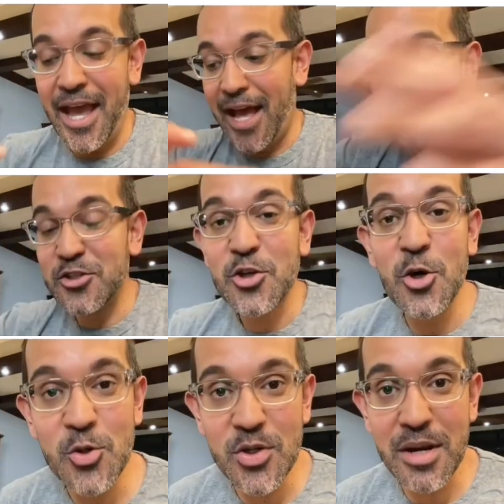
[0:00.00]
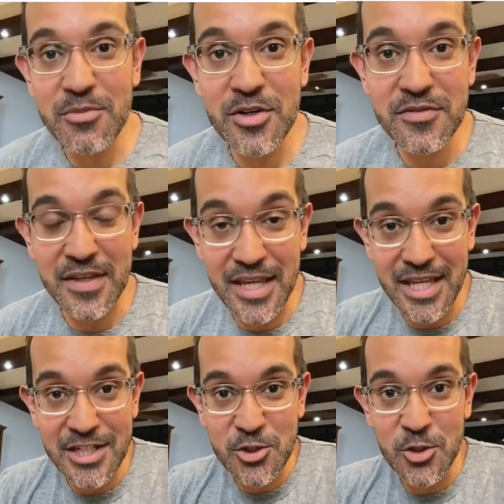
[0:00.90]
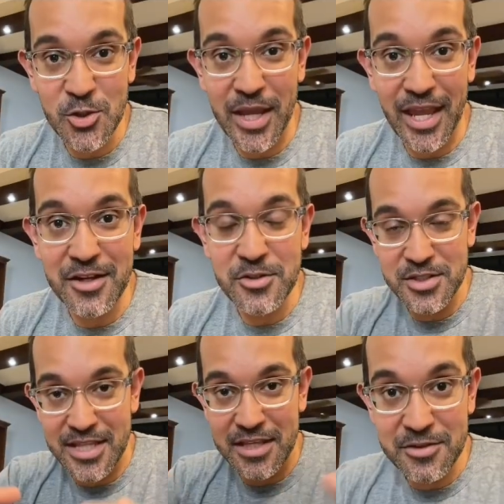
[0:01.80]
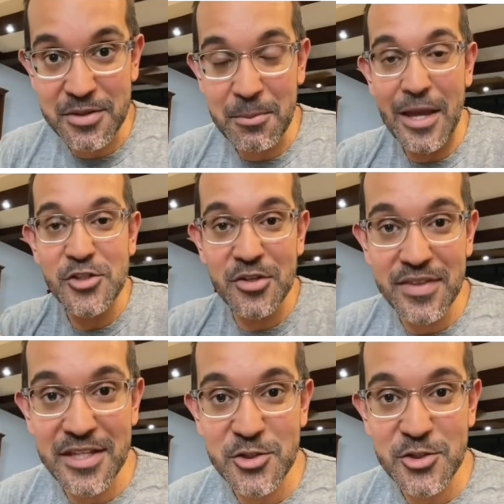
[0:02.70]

has a total number of internal angles. They, the, the measure of the internal